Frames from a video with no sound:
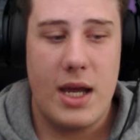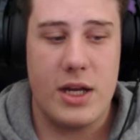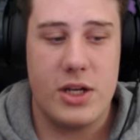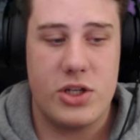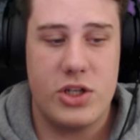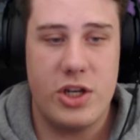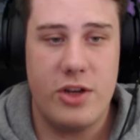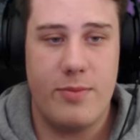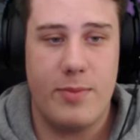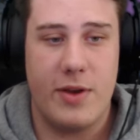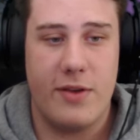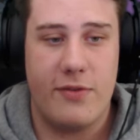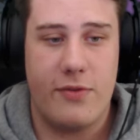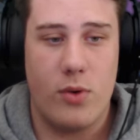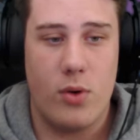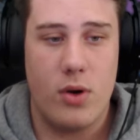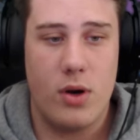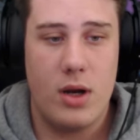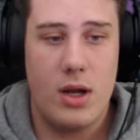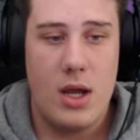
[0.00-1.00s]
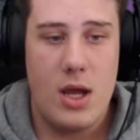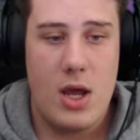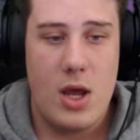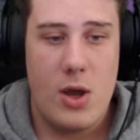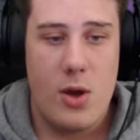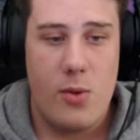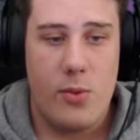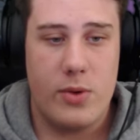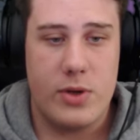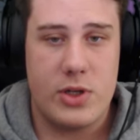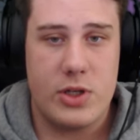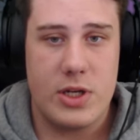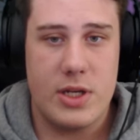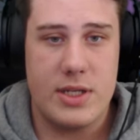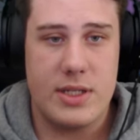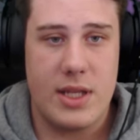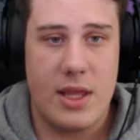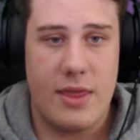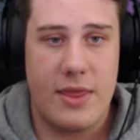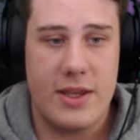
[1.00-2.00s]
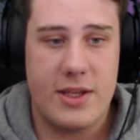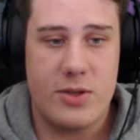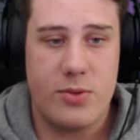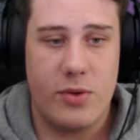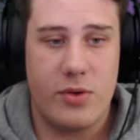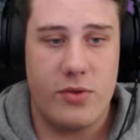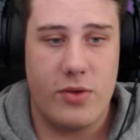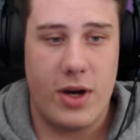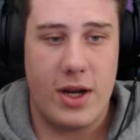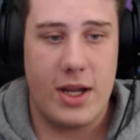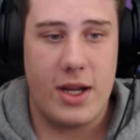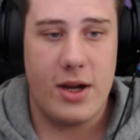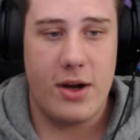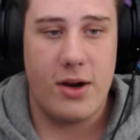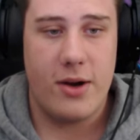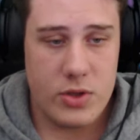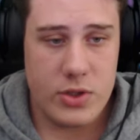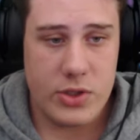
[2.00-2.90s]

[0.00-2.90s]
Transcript: an achievement for, which is this one right here.